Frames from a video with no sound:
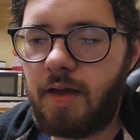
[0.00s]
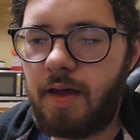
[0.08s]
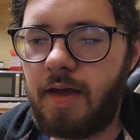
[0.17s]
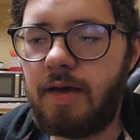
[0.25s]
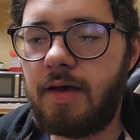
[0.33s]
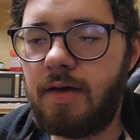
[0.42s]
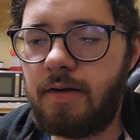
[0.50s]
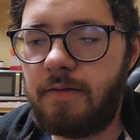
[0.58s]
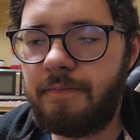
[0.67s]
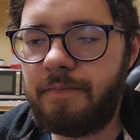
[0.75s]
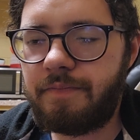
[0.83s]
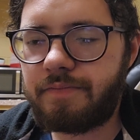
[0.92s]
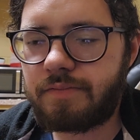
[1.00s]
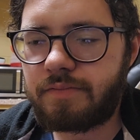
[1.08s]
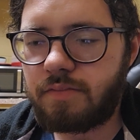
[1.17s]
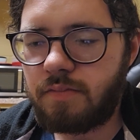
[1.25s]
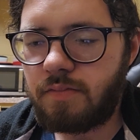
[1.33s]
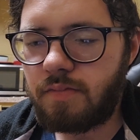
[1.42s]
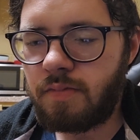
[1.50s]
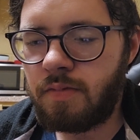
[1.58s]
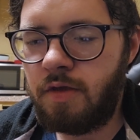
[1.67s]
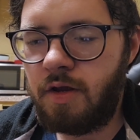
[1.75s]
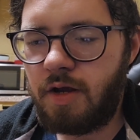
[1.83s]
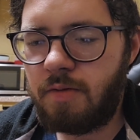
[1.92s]
And,
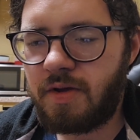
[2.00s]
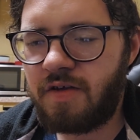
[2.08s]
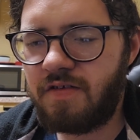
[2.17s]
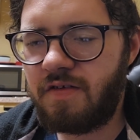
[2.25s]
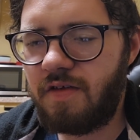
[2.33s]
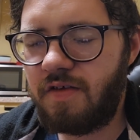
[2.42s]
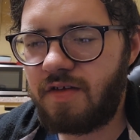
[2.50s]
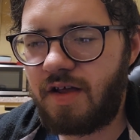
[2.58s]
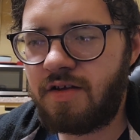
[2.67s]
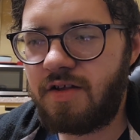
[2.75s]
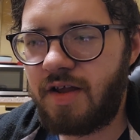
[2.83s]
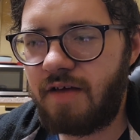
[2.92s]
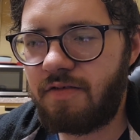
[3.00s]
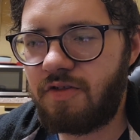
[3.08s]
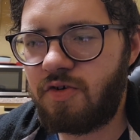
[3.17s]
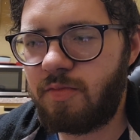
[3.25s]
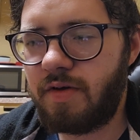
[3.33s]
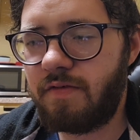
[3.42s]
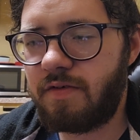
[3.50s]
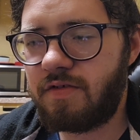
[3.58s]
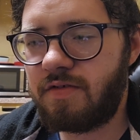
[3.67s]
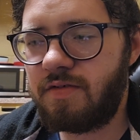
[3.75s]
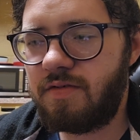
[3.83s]
because of this, I did have a little bit of a